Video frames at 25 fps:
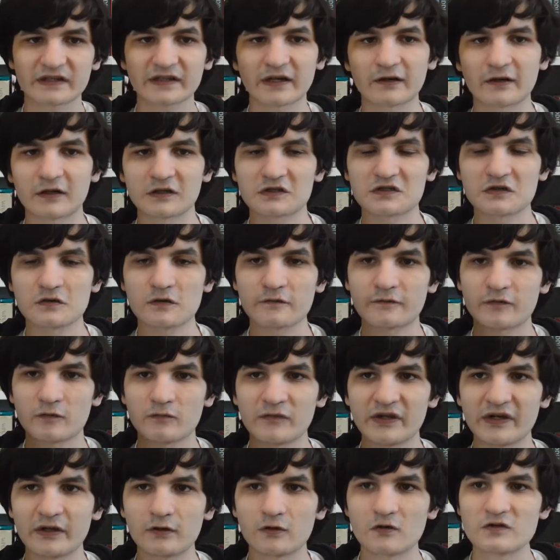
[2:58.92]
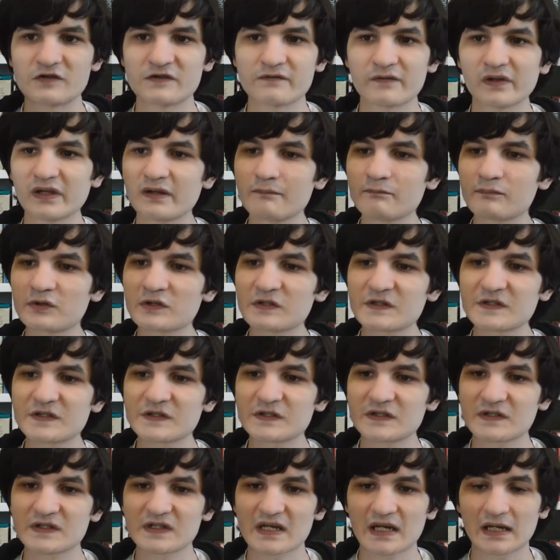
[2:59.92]
character from the Heroes of
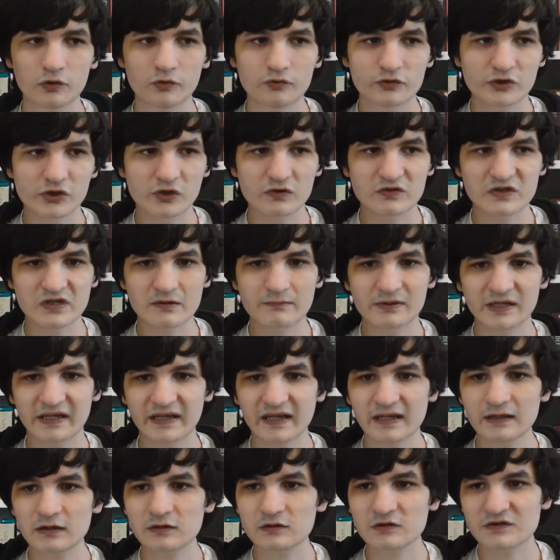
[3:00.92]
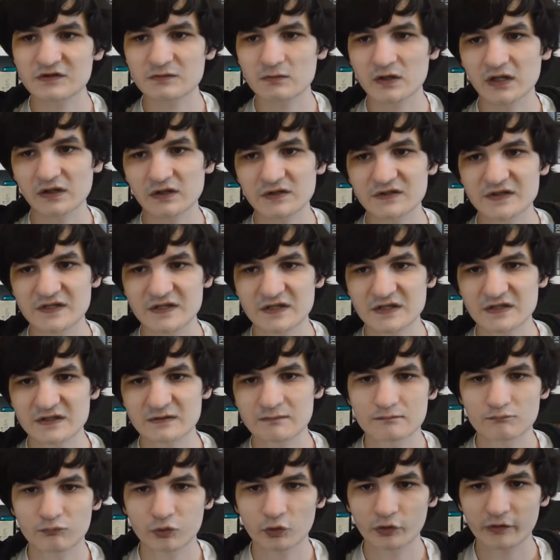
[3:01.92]
Olympus, who shows up again, as well as his
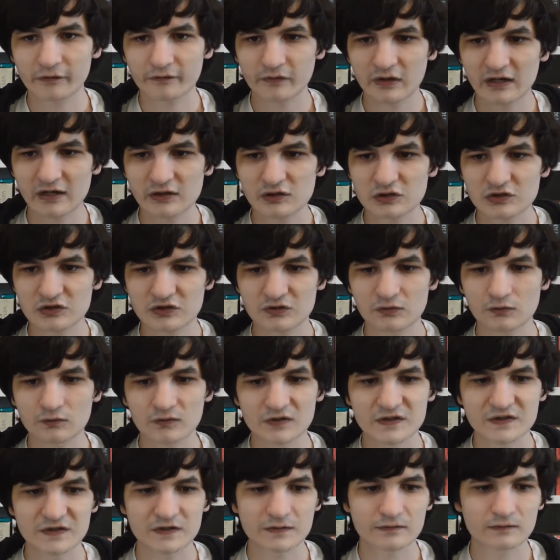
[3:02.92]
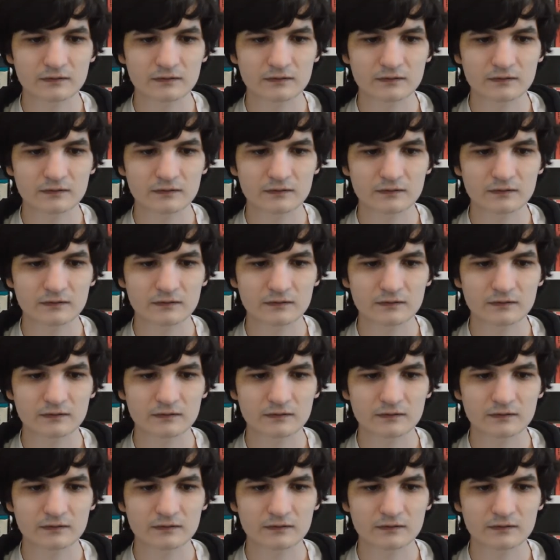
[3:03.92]
boyfriend, whose